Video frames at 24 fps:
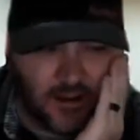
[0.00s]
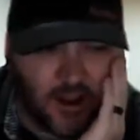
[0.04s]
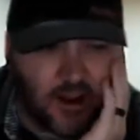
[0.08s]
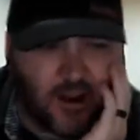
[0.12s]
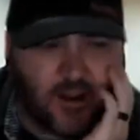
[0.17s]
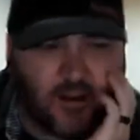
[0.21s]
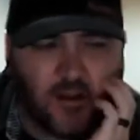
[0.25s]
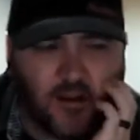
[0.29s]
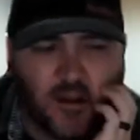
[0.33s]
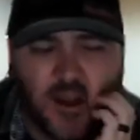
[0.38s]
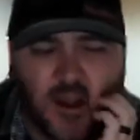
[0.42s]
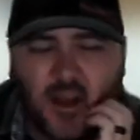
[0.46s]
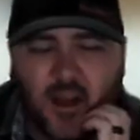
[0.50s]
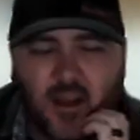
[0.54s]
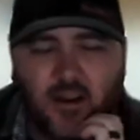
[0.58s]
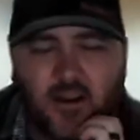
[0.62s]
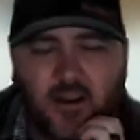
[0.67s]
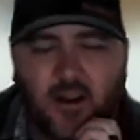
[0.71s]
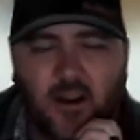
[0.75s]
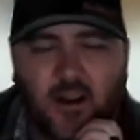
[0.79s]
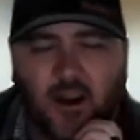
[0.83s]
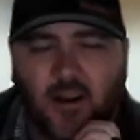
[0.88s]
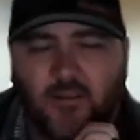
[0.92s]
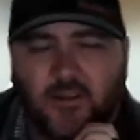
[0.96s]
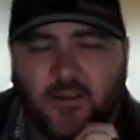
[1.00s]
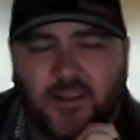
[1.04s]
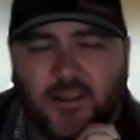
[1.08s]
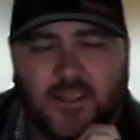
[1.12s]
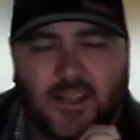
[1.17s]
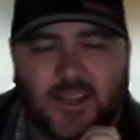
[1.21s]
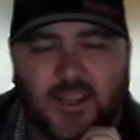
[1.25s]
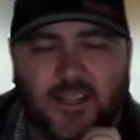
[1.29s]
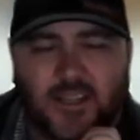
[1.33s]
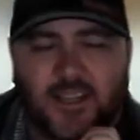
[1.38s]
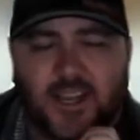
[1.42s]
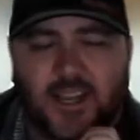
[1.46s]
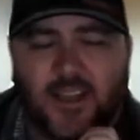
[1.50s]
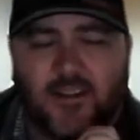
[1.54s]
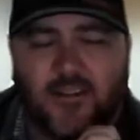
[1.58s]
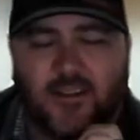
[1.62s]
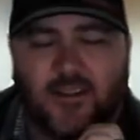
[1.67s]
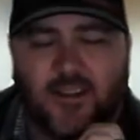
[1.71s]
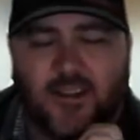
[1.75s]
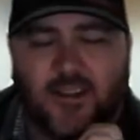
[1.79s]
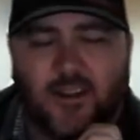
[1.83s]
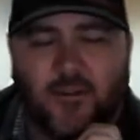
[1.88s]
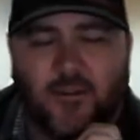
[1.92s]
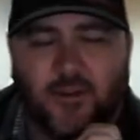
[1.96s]
No. I was just going to say
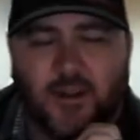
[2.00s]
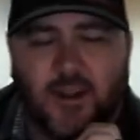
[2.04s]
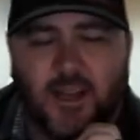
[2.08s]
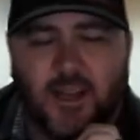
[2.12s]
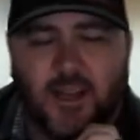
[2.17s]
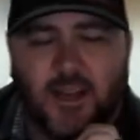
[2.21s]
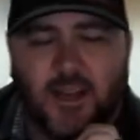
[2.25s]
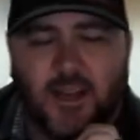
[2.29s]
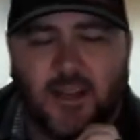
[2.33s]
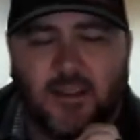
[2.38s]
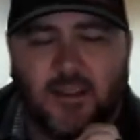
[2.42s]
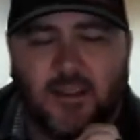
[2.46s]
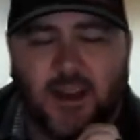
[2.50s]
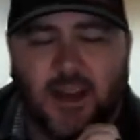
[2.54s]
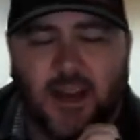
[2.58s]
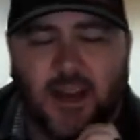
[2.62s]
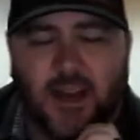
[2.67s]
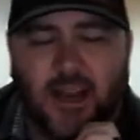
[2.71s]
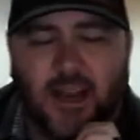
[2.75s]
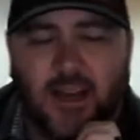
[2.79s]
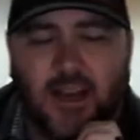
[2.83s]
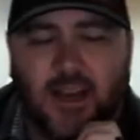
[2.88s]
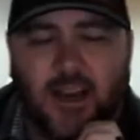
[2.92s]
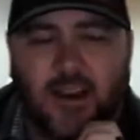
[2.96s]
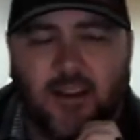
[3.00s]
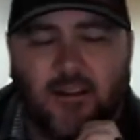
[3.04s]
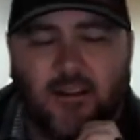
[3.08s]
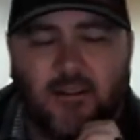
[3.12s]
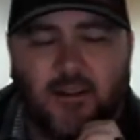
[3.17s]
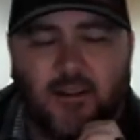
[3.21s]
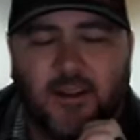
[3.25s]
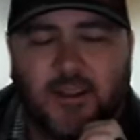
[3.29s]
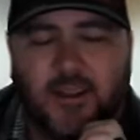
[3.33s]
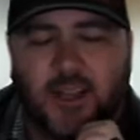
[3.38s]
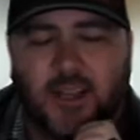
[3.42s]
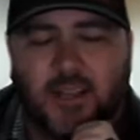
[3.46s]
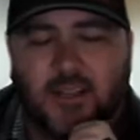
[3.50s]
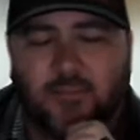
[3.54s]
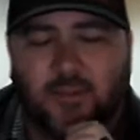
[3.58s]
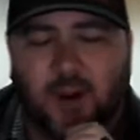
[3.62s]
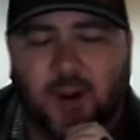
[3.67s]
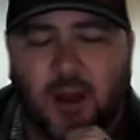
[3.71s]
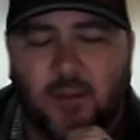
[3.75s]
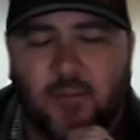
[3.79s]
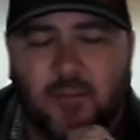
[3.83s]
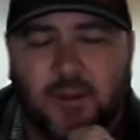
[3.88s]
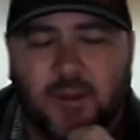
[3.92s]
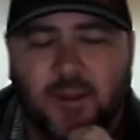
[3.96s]
there. We need to. I know it's a
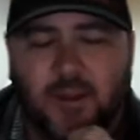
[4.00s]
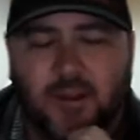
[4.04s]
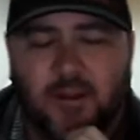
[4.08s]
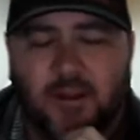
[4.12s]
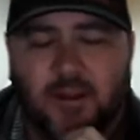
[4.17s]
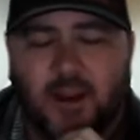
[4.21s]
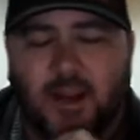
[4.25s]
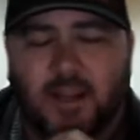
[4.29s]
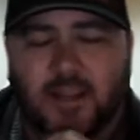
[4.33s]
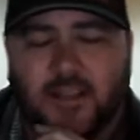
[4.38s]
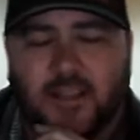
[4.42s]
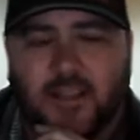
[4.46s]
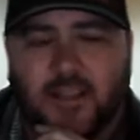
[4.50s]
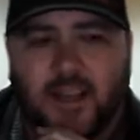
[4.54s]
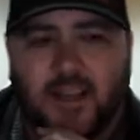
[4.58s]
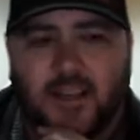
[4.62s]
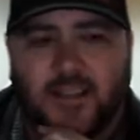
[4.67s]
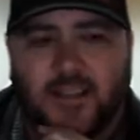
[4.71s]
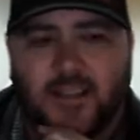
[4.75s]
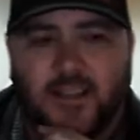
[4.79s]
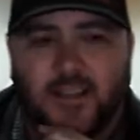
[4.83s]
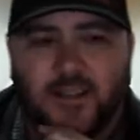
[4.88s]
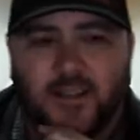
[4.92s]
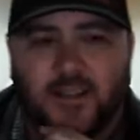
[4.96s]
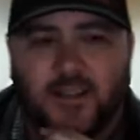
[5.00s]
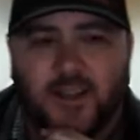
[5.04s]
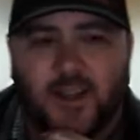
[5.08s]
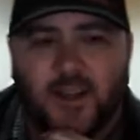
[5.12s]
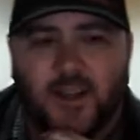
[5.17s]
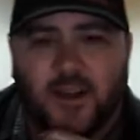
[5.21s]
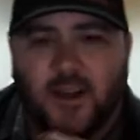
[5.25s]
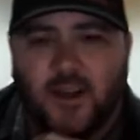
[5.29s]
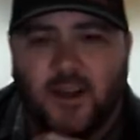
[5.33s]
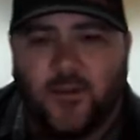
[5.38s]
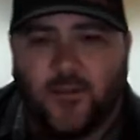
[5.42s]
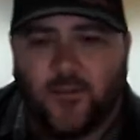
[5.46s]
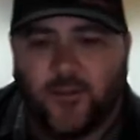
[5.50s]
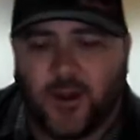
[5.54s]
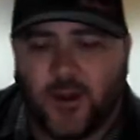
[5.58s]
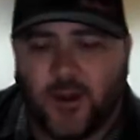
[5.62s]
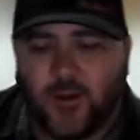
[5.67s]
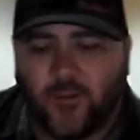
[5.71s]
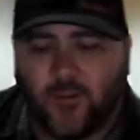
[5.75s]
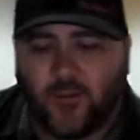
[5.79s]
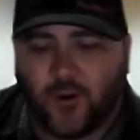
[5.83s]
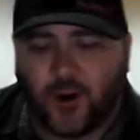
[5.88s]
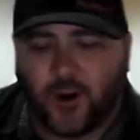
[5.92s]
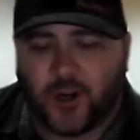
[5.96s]
problem in the United States is
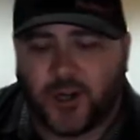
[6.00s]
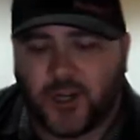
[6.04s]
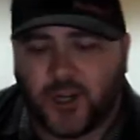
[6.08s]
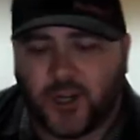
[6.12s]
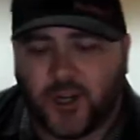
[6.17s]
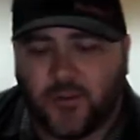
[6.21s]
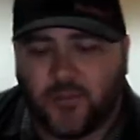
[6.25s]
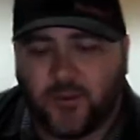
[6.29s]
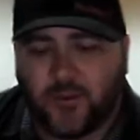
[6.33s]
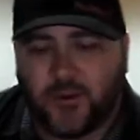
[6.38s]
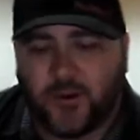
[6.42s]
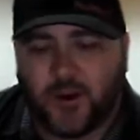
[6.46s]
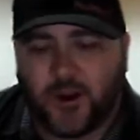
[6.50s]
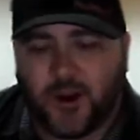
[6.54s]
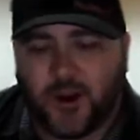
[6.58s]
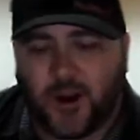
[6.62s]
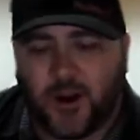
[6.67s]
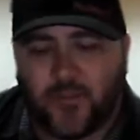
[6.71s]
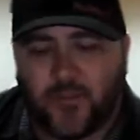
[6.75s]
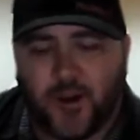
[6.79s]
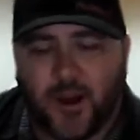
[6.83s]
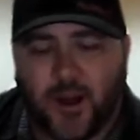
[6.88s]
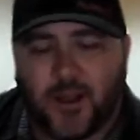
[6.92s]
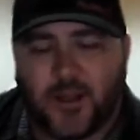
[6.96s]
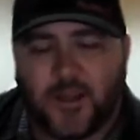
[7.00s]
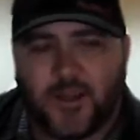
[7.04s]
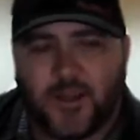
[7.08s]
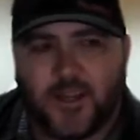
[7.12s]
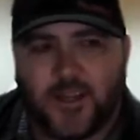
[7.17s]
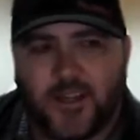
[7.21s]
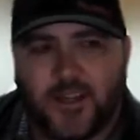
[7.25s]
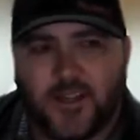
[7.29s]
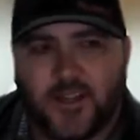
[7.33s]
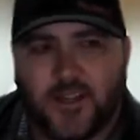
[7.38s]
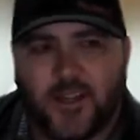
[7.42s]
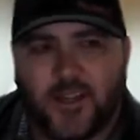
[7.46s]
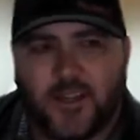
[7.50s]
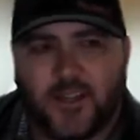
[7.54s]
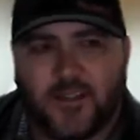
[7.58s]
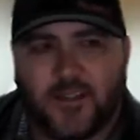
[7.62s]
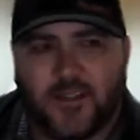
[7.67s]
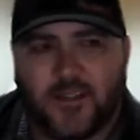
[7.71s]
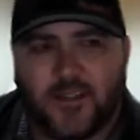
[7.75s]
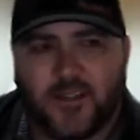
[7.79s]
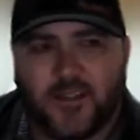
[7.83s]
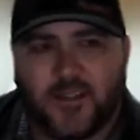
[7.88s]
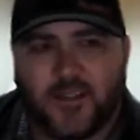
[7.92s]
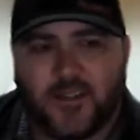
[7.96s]
we worship our
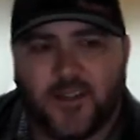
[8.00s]
politicians.